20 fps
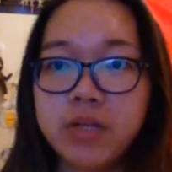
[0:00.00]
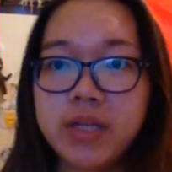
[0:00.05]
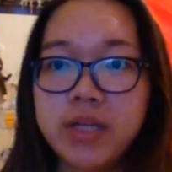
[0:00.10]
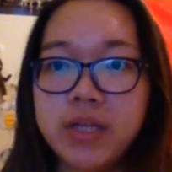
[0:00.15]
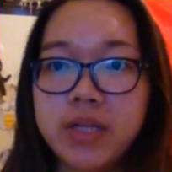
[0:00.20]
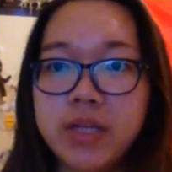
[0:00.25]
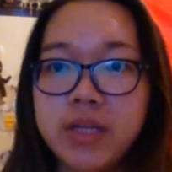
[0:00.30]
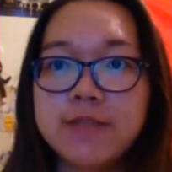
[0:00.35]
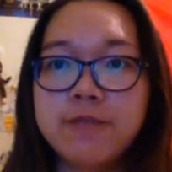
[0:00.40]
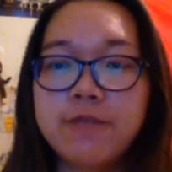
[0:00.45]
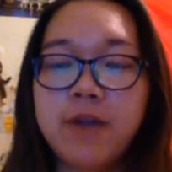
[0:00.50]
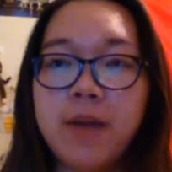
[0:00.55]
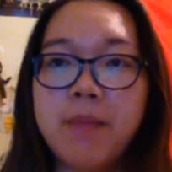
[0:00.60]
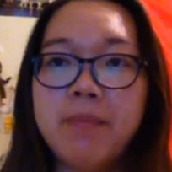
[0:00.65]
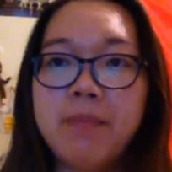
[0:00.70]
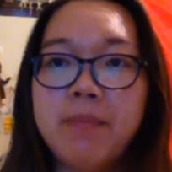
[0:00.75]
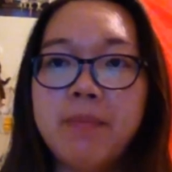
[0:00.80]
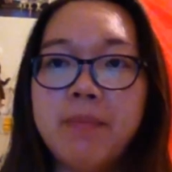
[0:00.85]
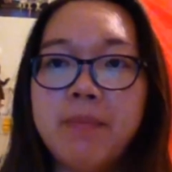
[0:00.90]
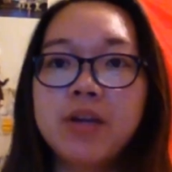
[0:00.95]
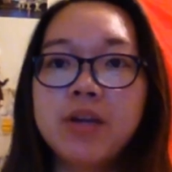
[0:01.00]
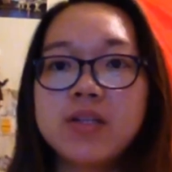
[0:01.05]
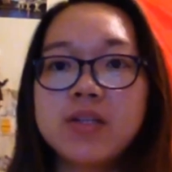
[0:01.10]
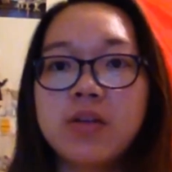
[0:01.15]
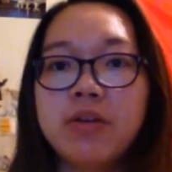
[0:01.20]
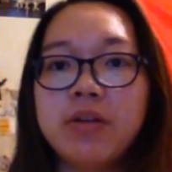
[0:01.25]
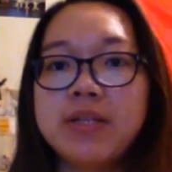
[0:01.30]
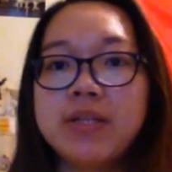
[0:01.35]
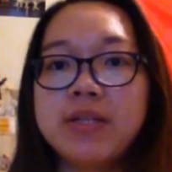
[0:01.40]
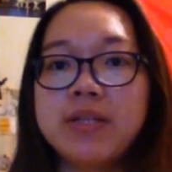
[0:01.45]
it's from my
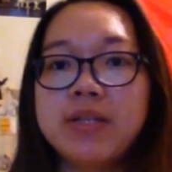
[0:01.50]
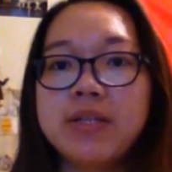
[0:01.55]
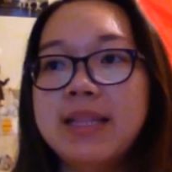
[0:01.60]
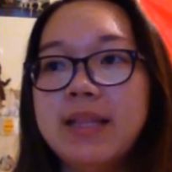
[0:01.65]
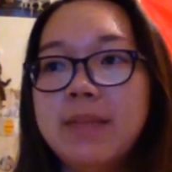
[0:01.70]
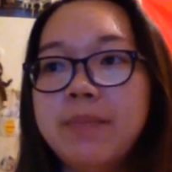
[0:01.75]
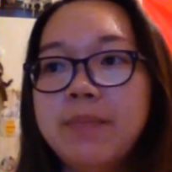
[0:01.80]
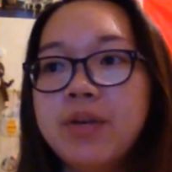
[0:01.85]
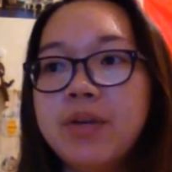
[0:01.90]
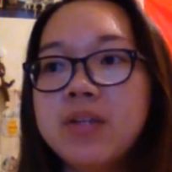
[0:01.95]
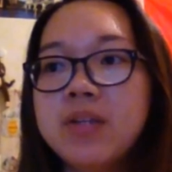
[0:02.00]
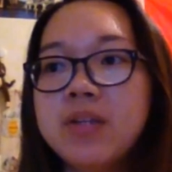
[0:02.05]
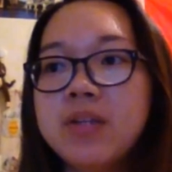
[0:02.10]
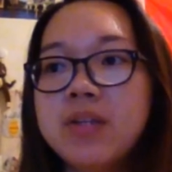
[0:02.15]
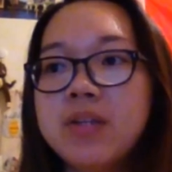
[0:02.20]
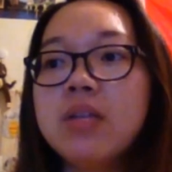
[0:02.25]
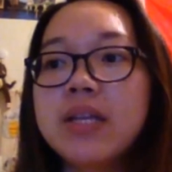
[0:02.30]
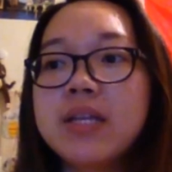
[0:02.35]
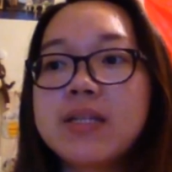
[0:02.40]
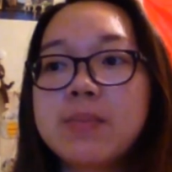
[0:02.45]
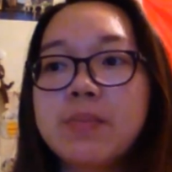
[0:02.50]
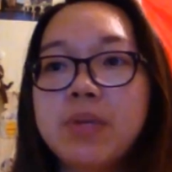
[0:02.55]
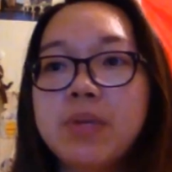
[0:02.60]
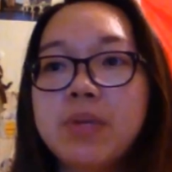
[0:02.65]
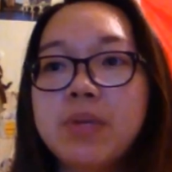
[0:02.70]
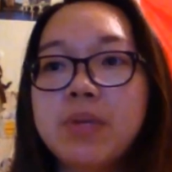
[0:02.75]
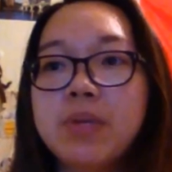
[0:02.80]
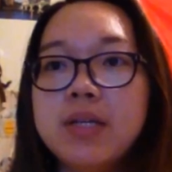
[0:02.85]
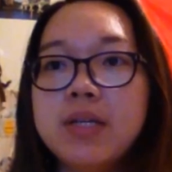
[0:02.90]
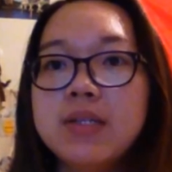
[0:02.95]
personal
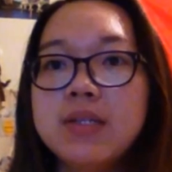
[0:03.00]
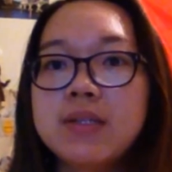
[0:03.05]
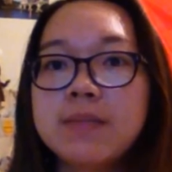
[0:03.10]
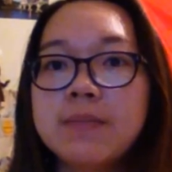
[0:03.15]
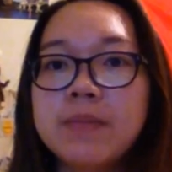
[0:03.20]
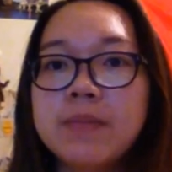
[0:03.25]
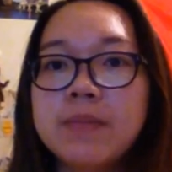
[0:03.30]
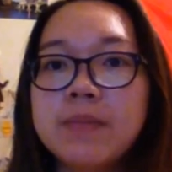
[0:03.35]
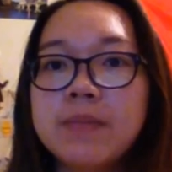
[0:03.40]
experience.